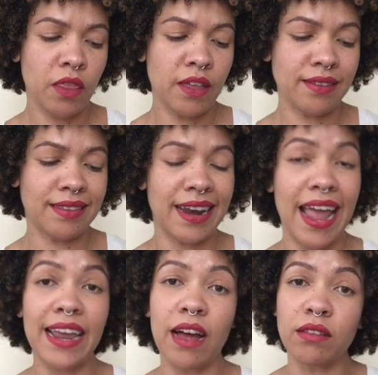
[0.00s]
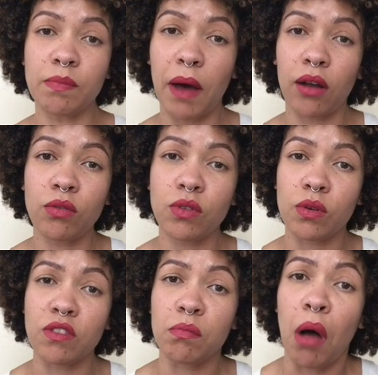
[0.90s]
This is an 8-ounce bottle, so
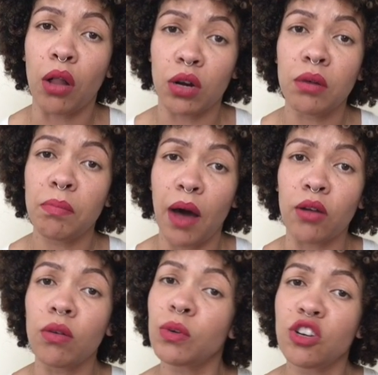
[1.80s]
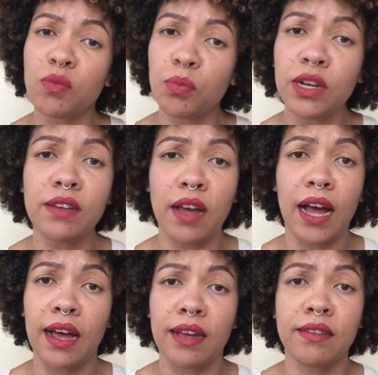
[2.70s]
a smaller bottle, which is pretty
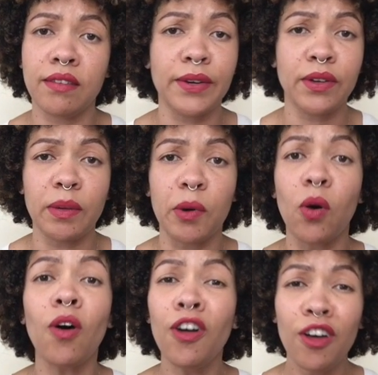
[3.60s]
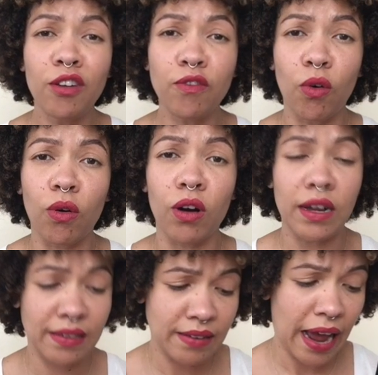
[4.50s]
stereotypical for a
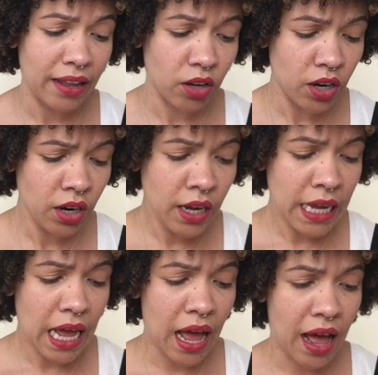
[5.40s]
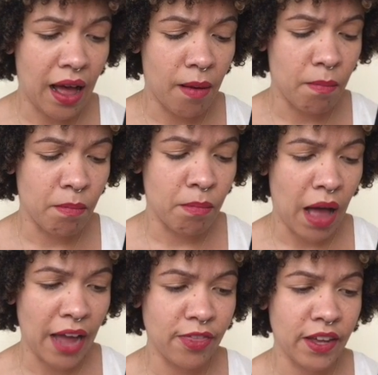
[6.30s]
styler.
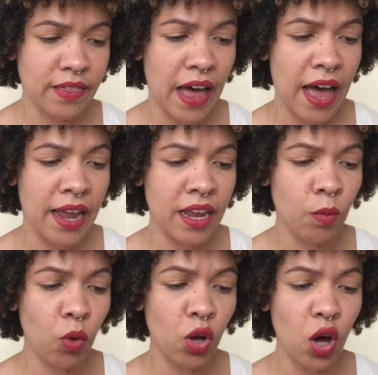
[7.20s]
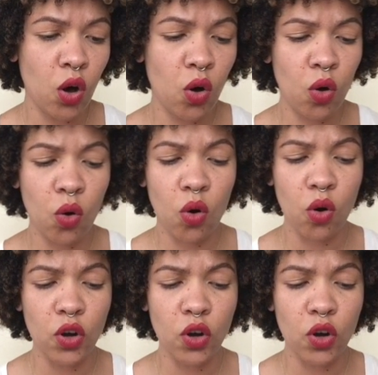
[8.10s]
I think that it will go,